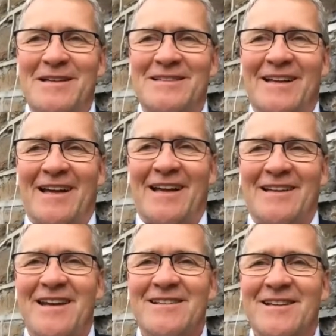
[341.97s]
been prominent
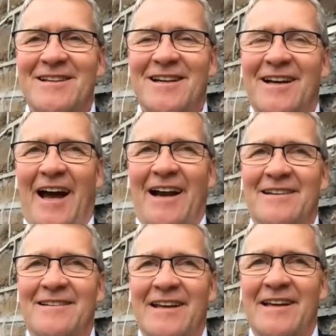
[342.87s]
at that stage,
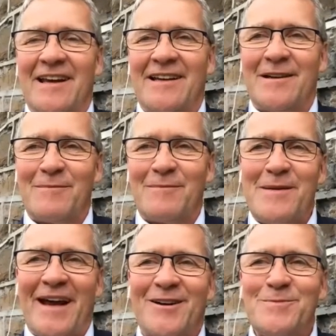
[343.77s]
and
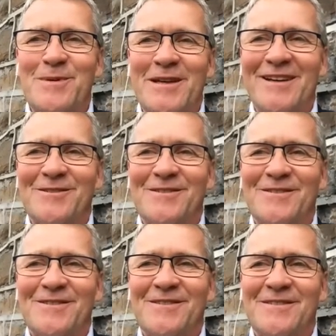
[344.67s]
thinking that maybe that could be
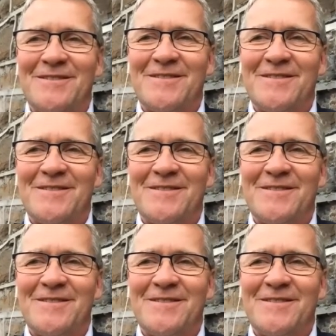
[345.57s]
you?